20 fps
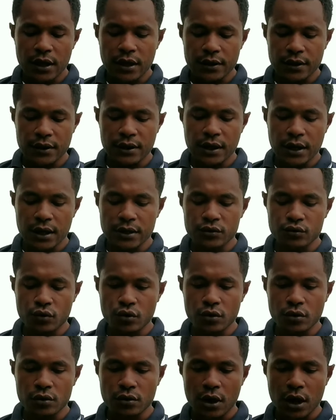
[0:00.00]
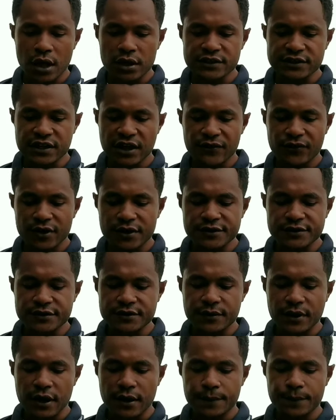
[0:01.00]
You got all survey
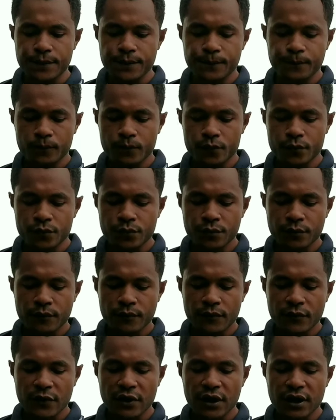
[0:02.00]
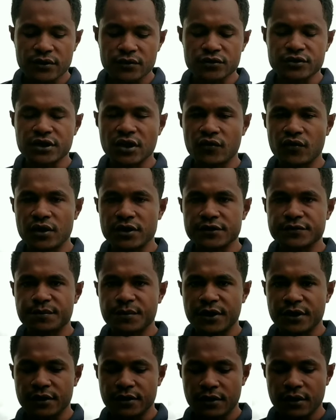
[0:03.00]
stuff. You got to surveys,
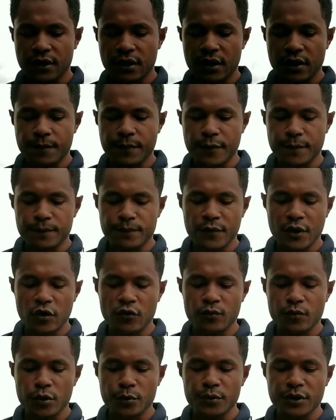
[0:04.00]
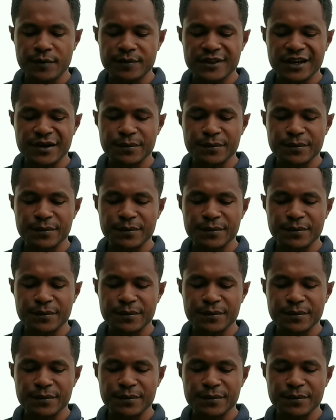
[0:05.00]
but now bloom 3